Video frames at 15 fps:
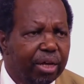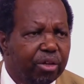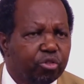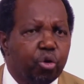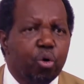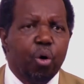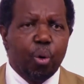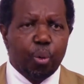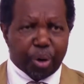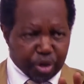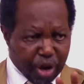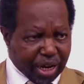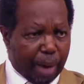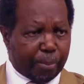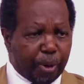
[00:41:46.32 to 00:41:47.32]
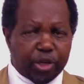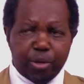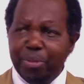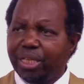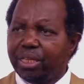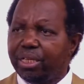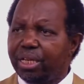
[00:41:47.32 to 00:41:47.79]
So when you're in a
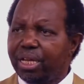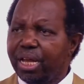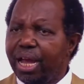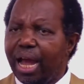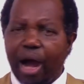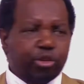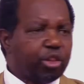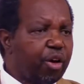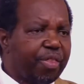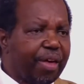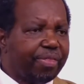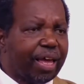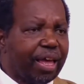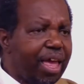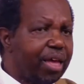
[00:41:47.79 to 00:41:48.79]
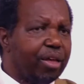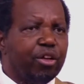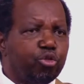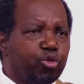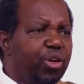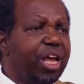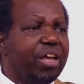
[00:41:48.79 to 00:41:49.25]
board meeting, I'll tell the other,
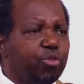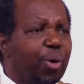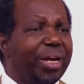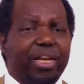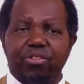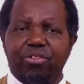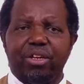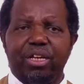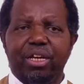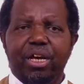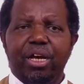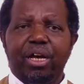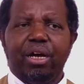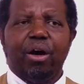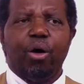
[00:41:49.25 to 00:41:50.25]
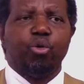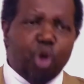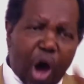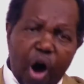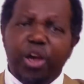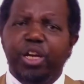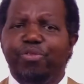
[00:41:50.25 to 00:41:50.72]
hey, today is Wednesday.
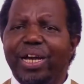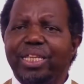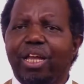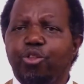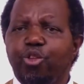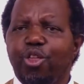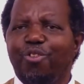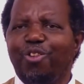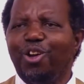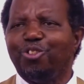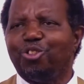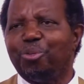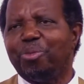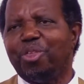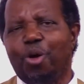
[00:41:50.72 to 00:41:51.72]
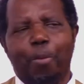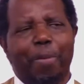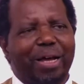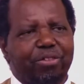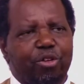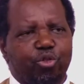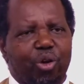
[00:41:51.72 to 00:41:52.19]
You are invited to the fellowship. They all
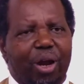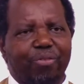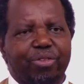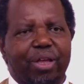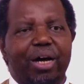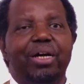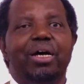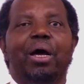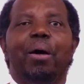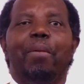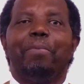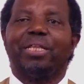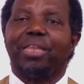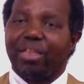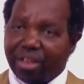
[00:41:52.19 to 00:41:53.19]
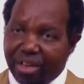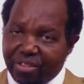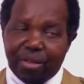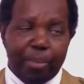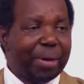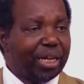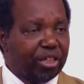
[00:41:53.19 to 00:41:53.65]
burst into laughter. But at
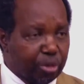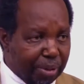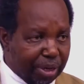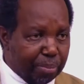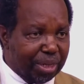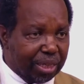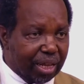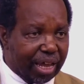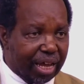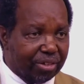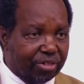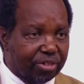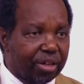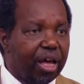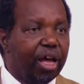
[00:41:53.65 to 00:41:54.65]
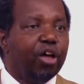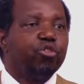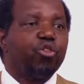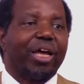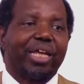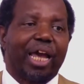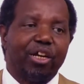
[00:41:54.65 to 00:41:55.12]
least the management meeting ends.
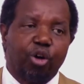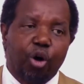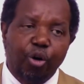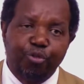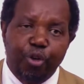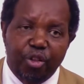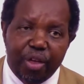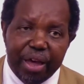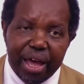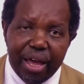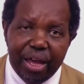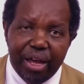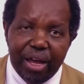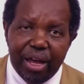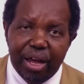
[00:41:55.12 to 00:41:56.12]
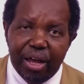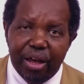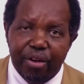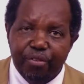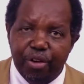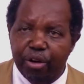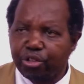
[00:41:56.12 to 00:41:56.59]
So I can go for the
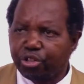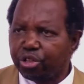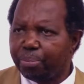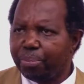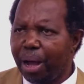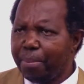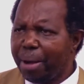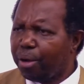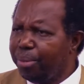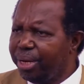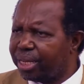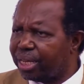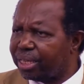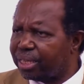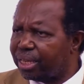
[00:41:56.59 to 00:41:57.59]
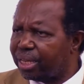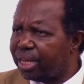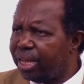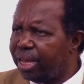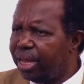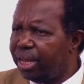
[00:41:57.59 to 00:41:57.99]
fellowship. Am I communicating?